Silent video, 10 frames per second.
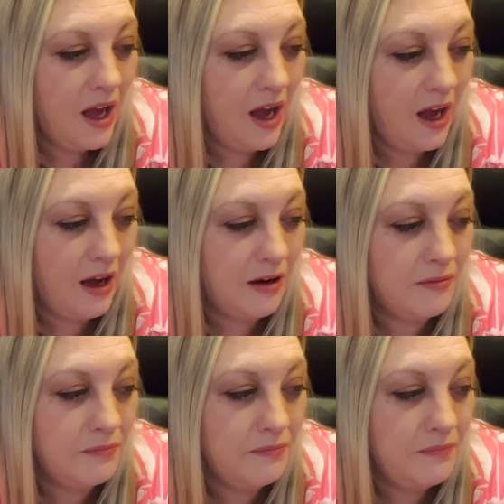
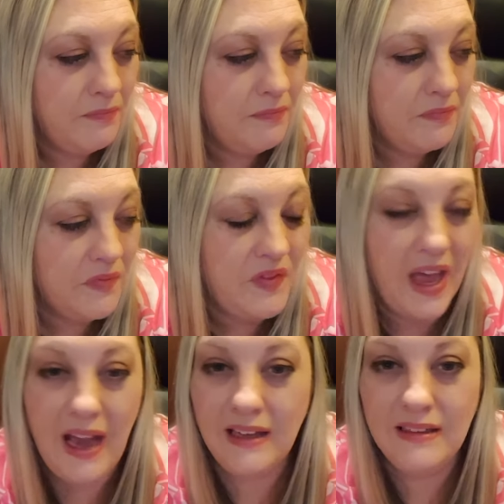
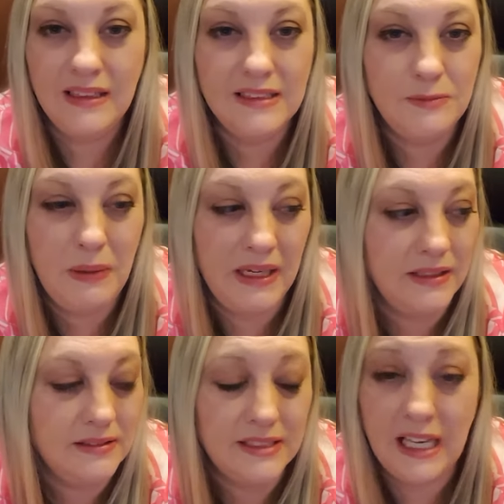That has
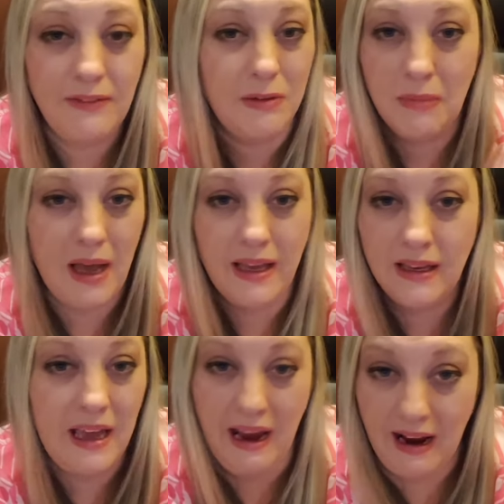been saving my
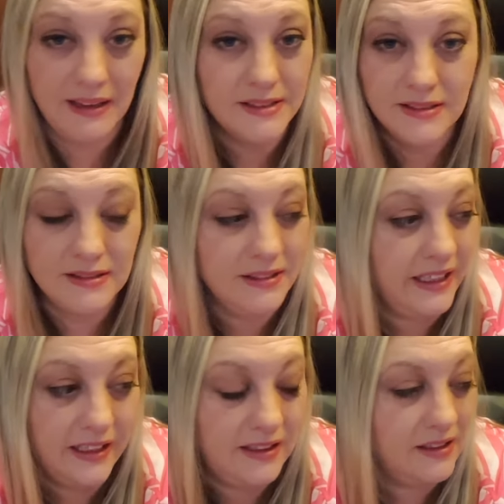ass. Like,